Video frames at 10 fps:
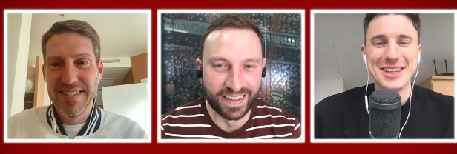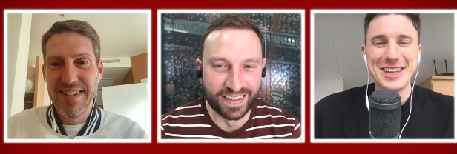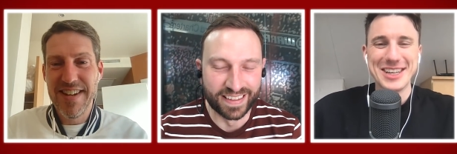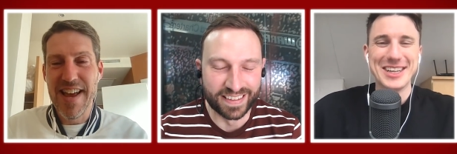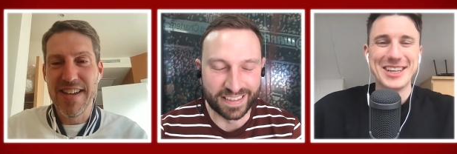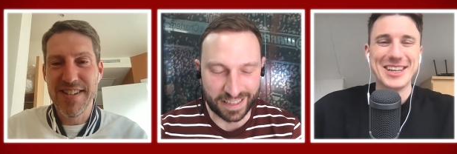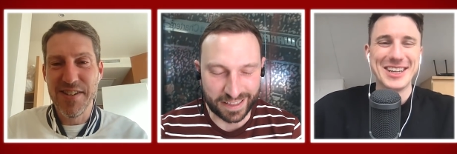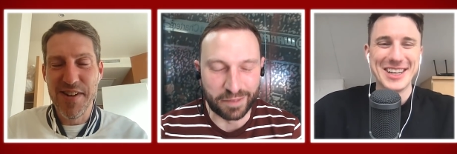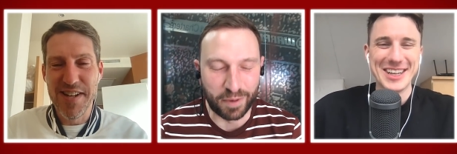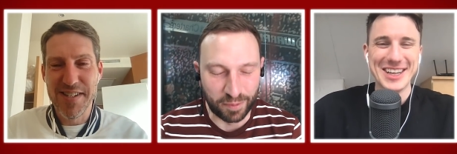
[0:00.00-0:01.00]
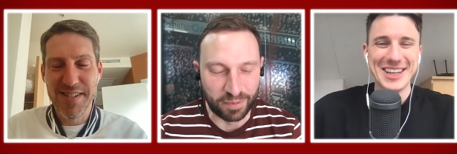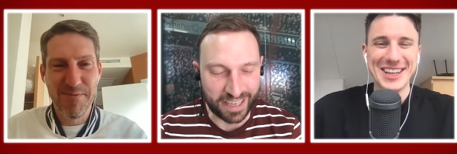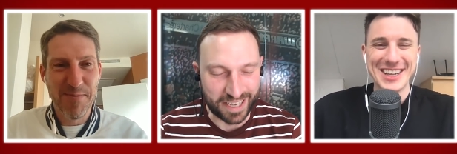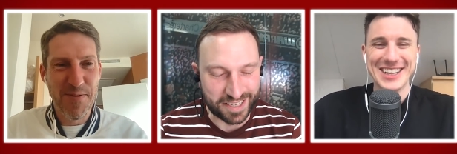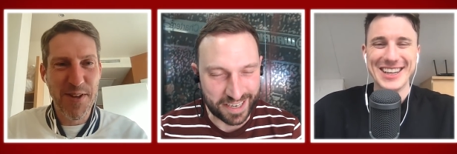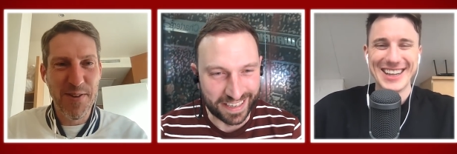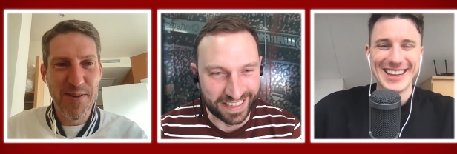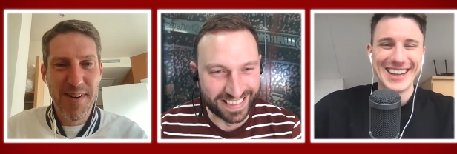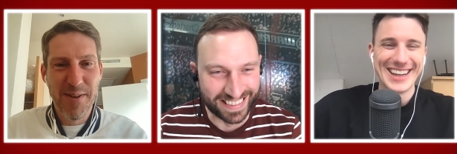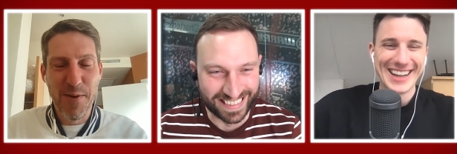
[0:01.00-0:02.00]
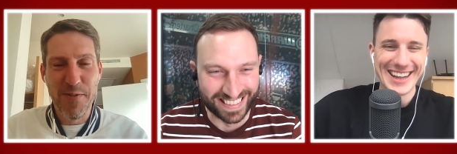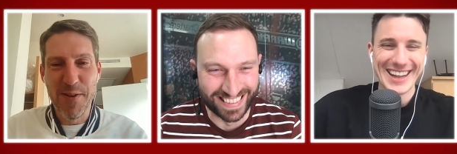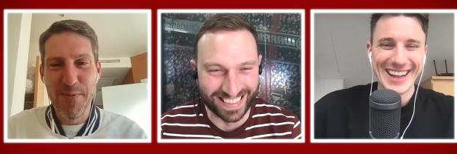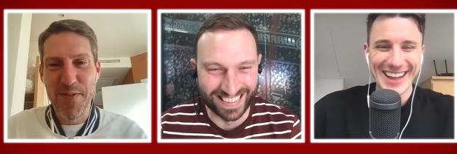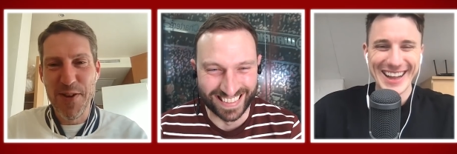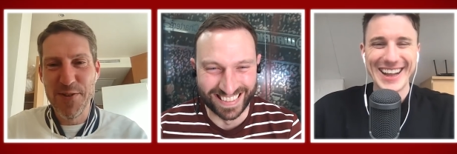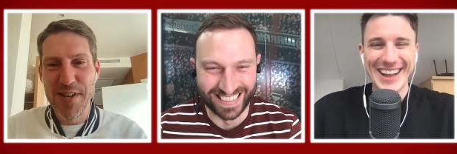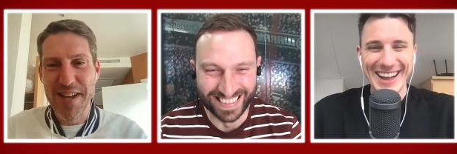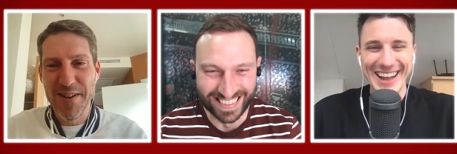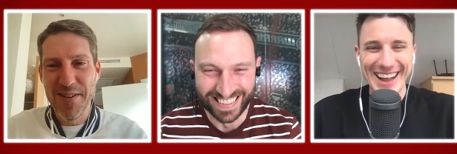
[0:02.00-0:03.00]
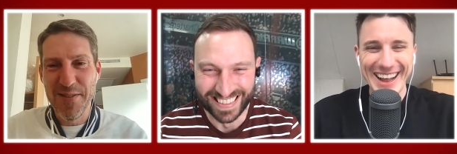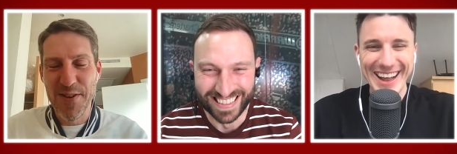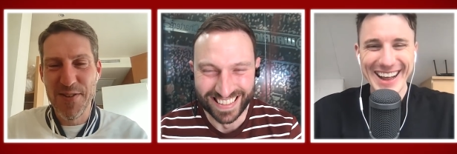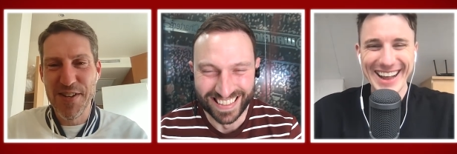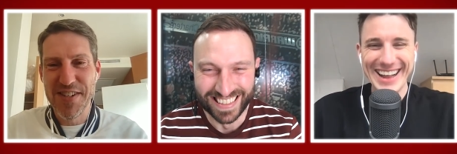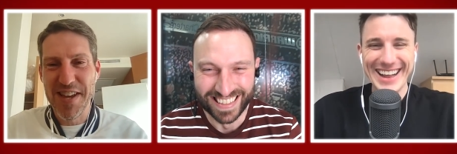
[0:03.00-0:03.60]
Speaker 1: Yes, there is. is we've, yeah. u- we've, we've used it. We've used it